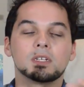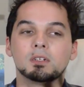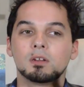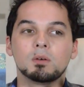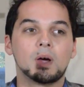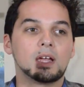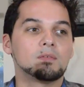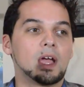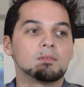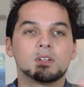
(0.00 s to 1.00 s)
you know,
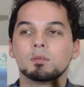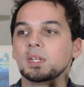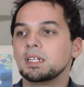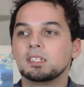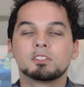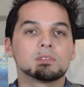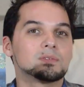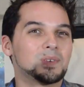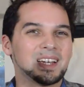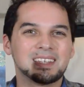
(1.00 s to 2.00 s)
I've done readings for
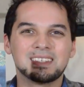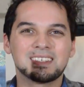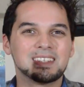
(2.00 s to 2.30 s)
friends